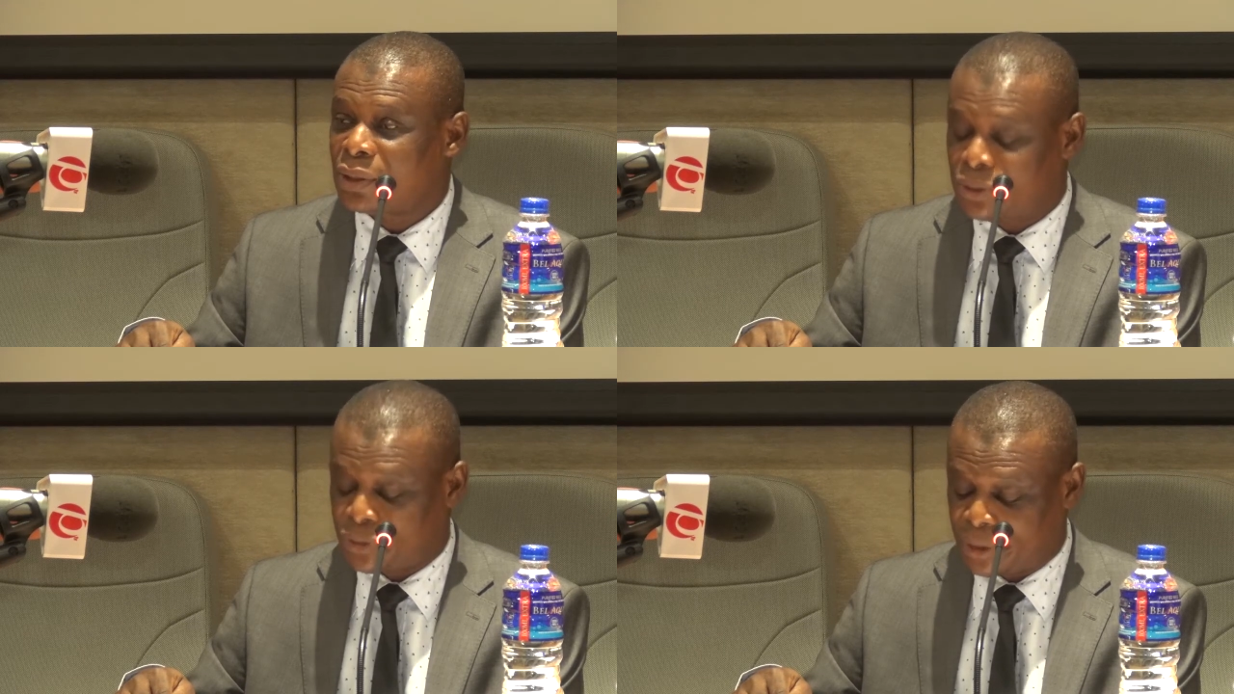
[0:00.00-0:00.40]

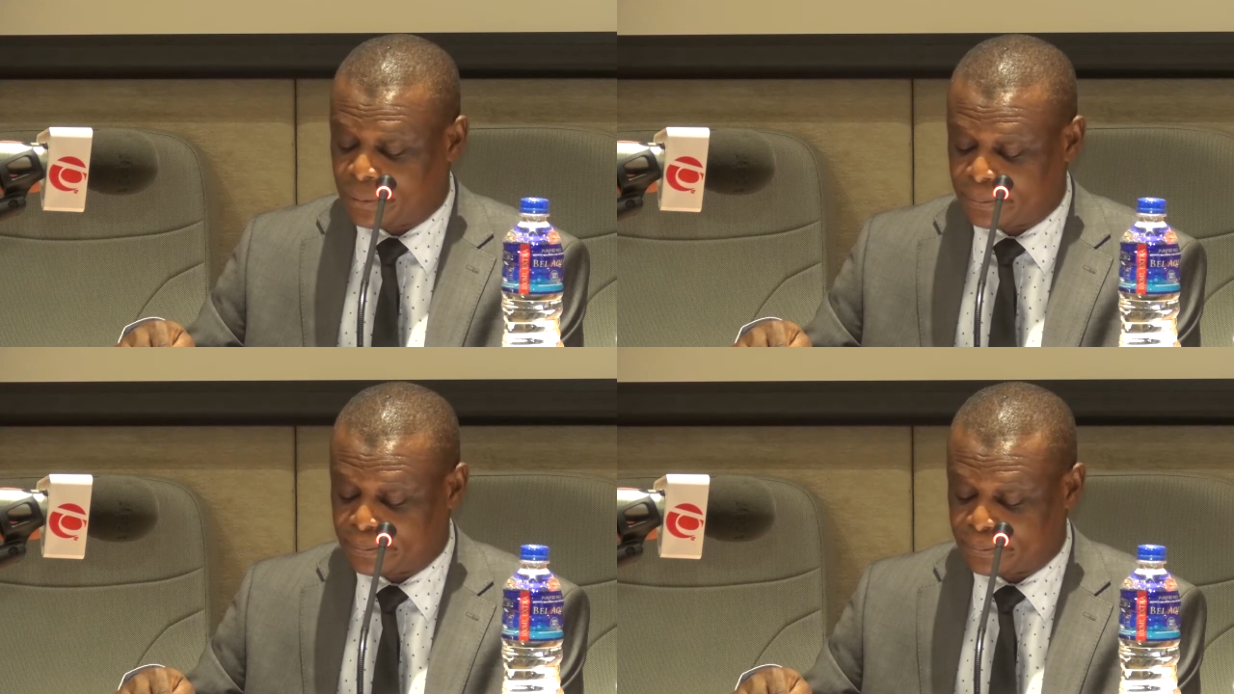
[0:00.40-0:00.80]

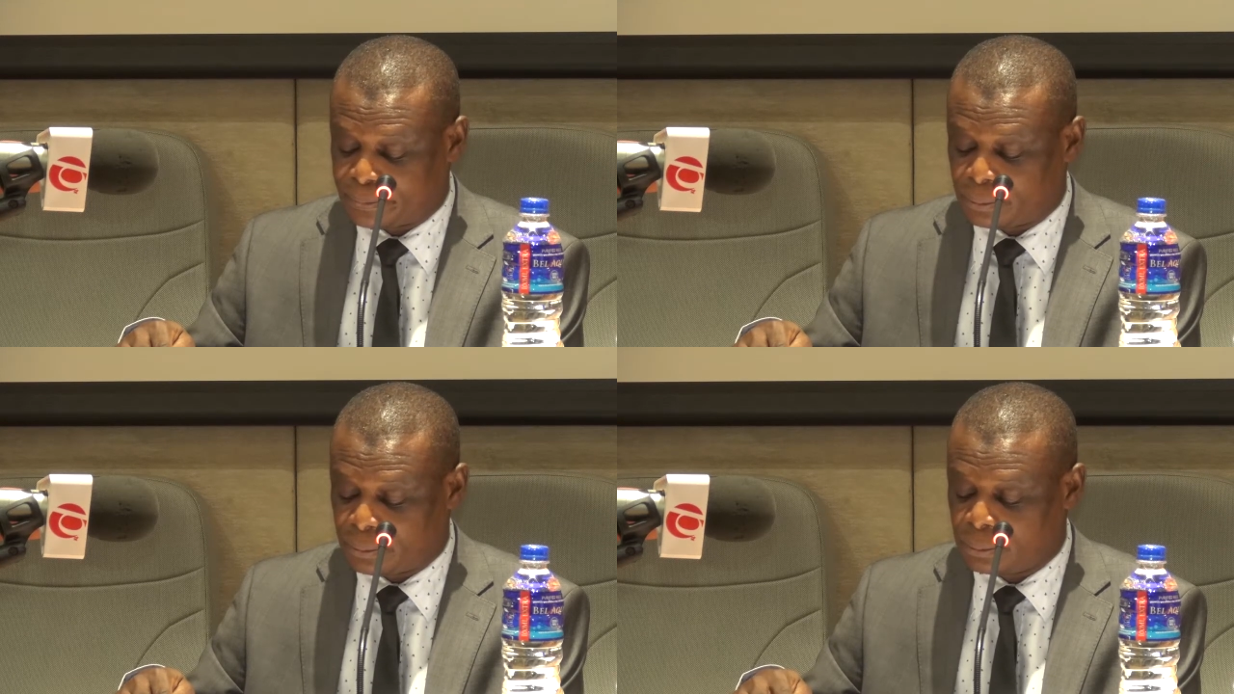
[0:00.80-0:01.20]
advises
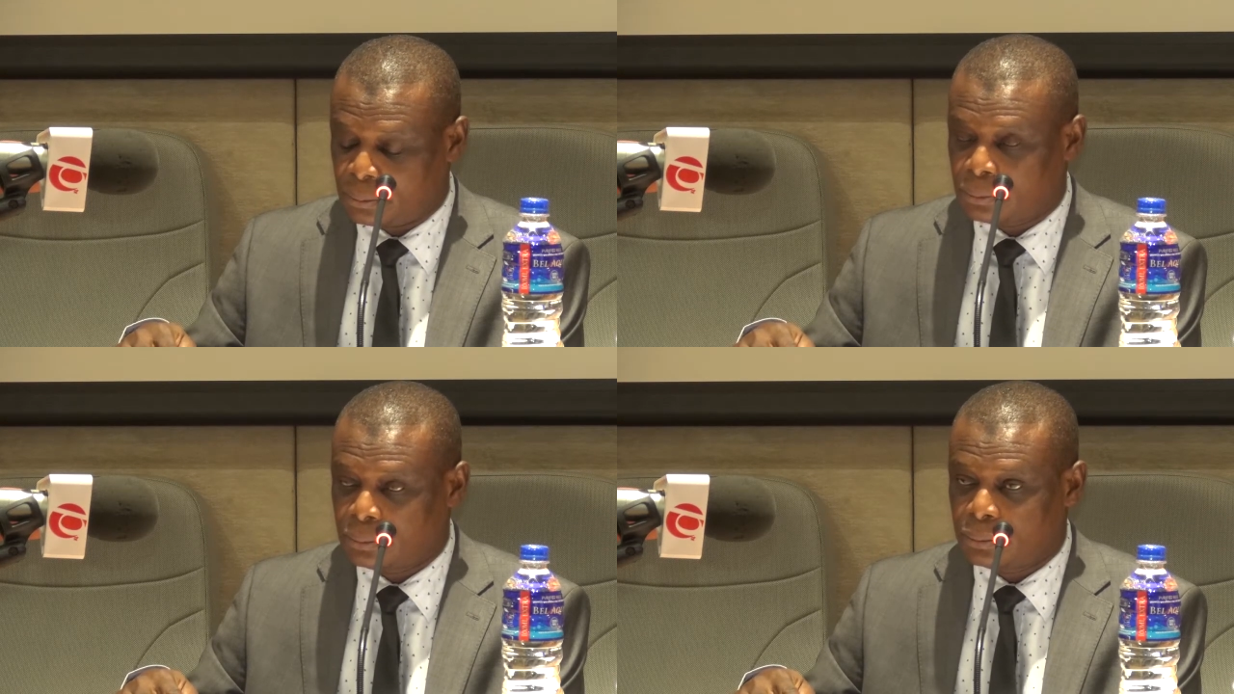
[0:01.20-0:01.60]
youth
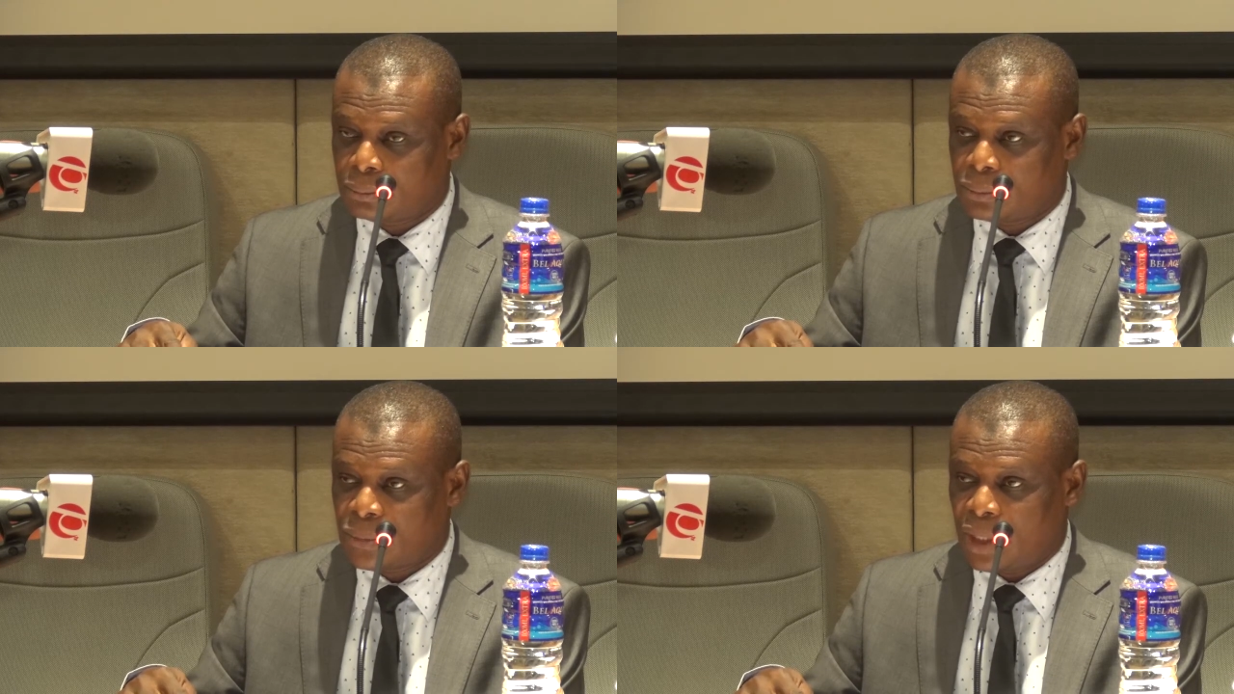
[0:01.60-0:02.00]
to work
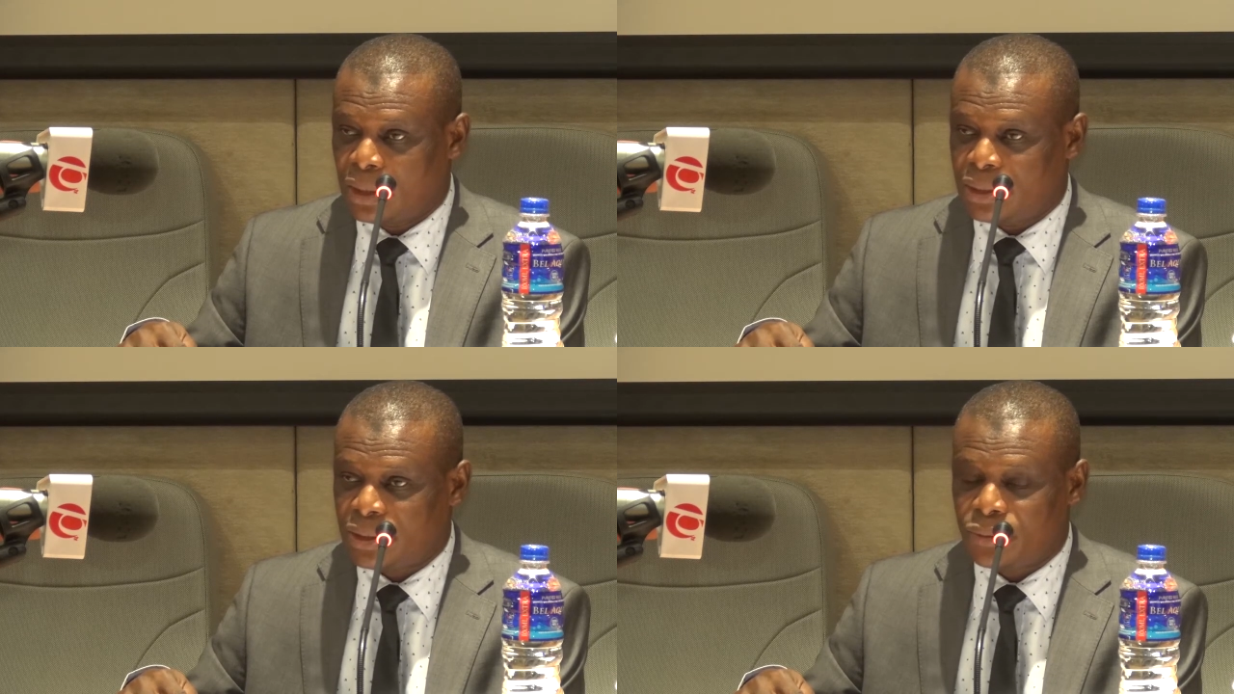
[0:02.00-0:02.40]
and earn
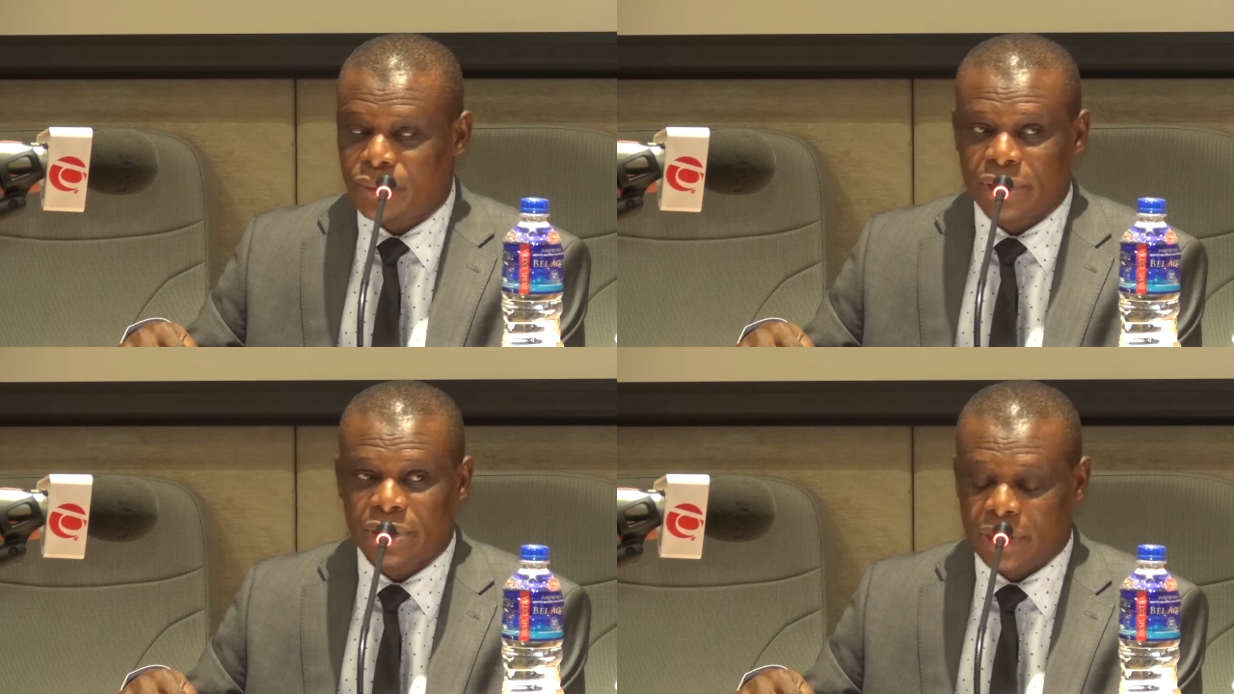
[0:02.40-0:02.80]
a
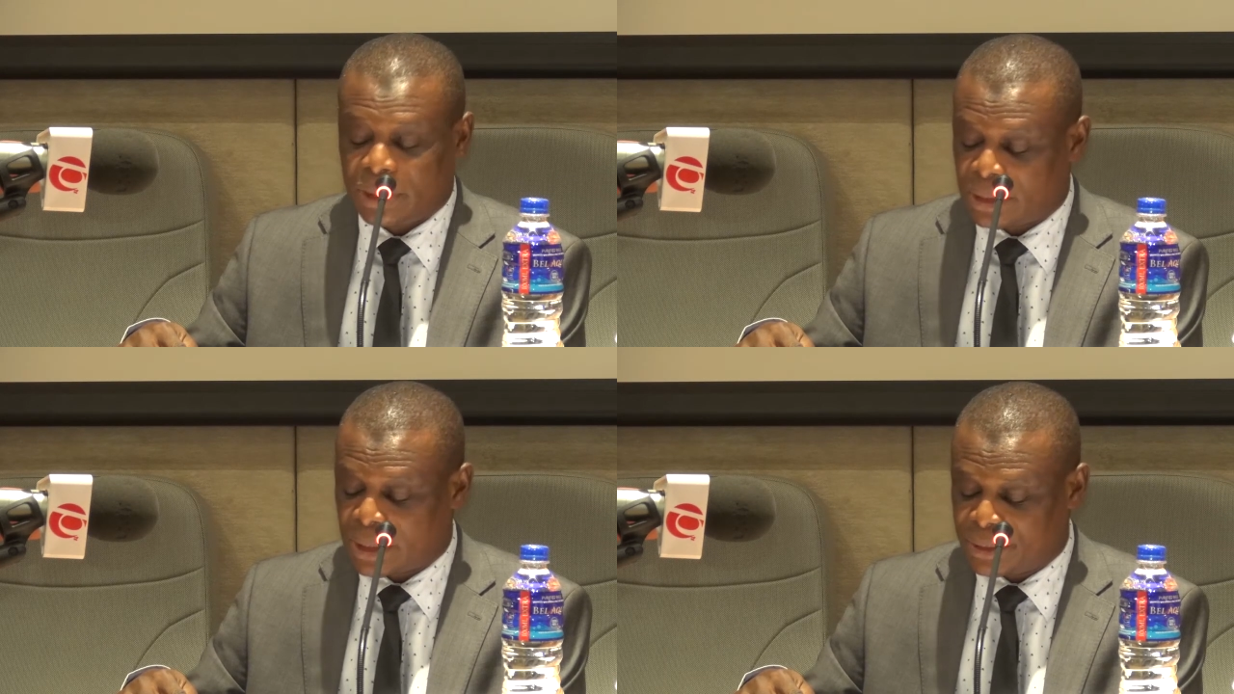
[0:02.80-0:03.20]
living in
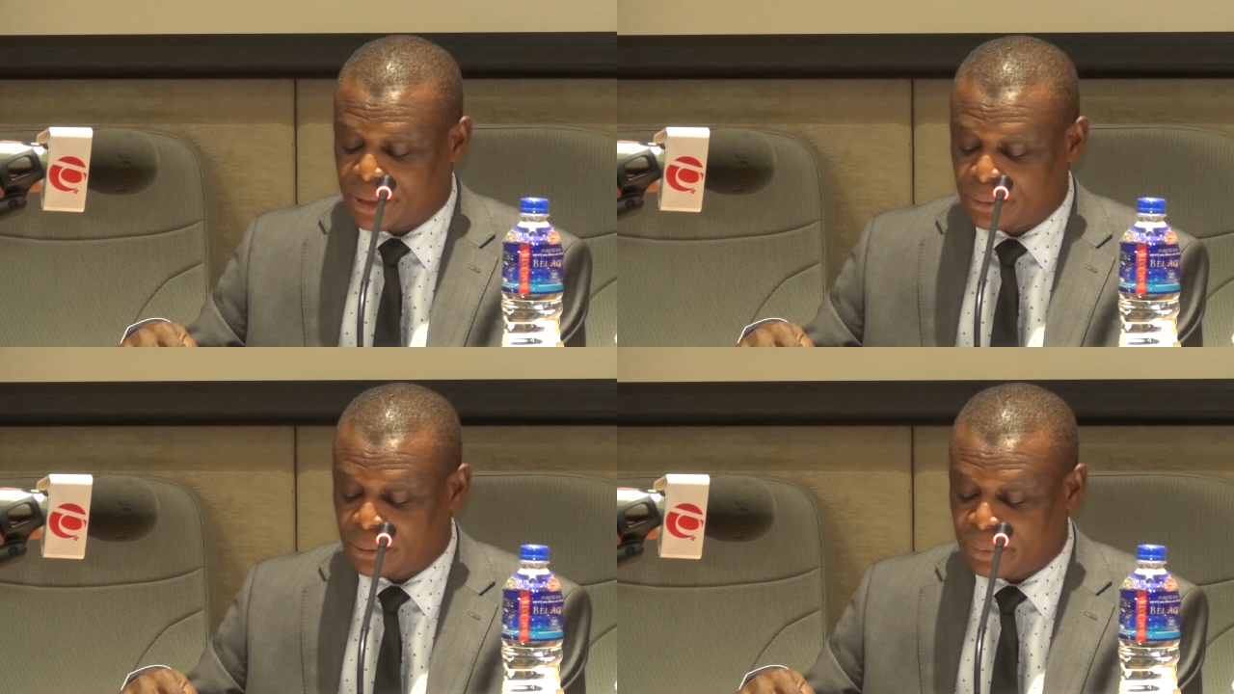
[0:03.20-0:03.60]
their own
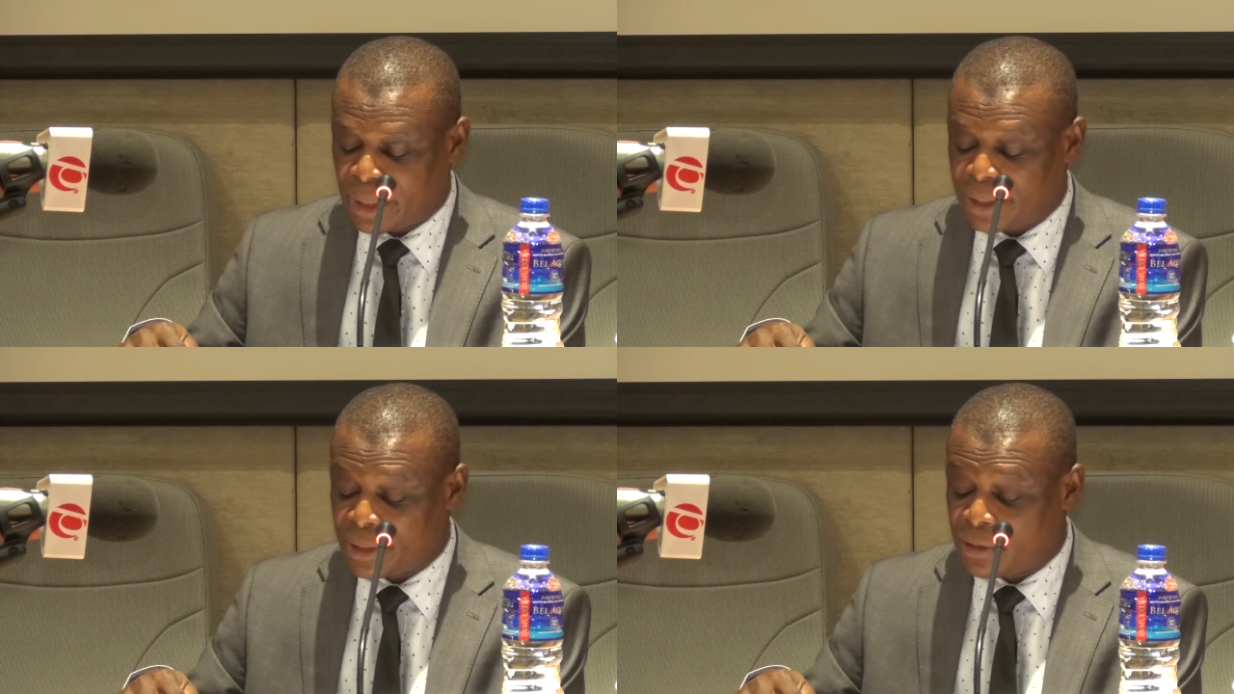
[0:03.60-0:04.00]
countries.